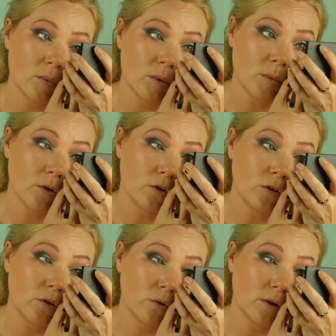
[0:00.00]
I'm
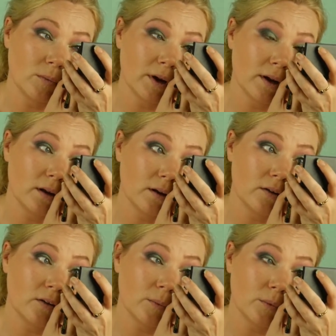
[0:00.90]
also doing my
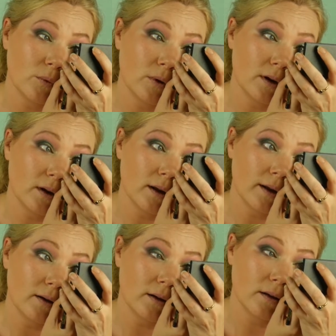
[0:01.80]
top
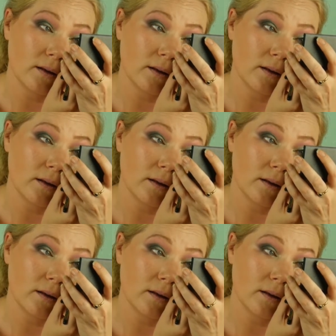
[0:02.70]
waterline.